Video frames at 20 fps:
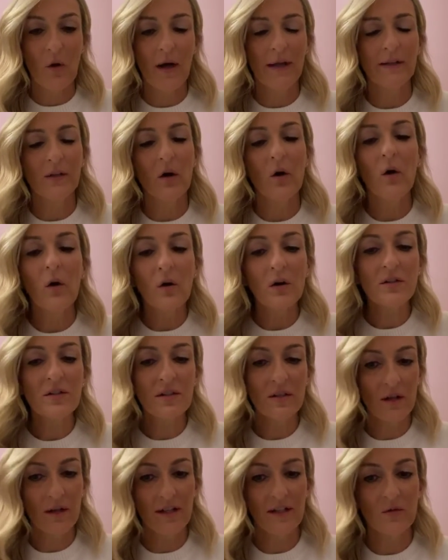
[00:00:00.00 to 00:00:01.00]
I thought
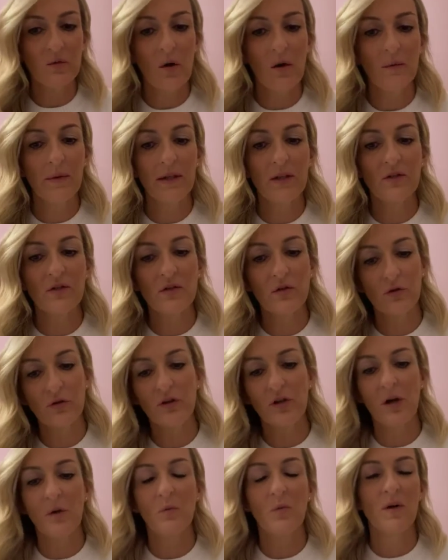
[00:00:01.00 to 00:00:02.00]
tonight what we could
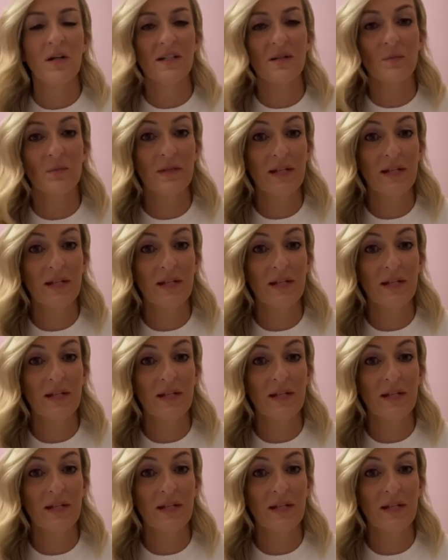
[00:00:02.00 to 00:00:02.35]
touch on was